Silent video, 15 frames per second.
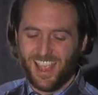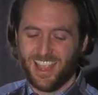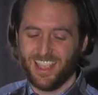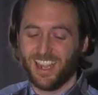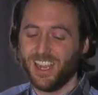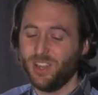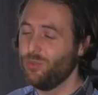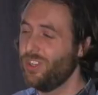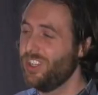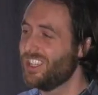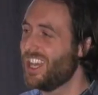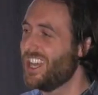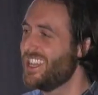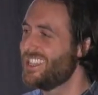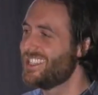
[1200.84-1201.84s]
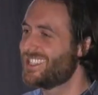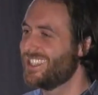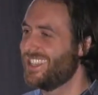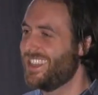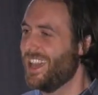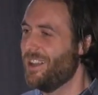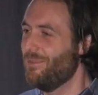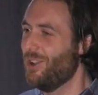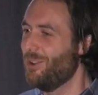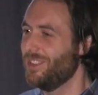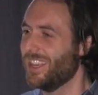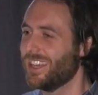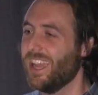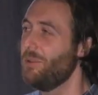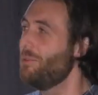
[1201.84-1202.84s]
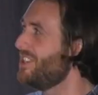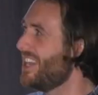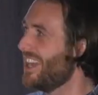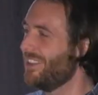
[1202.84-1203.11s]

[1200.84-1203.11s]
And I realized at that moment, like, I would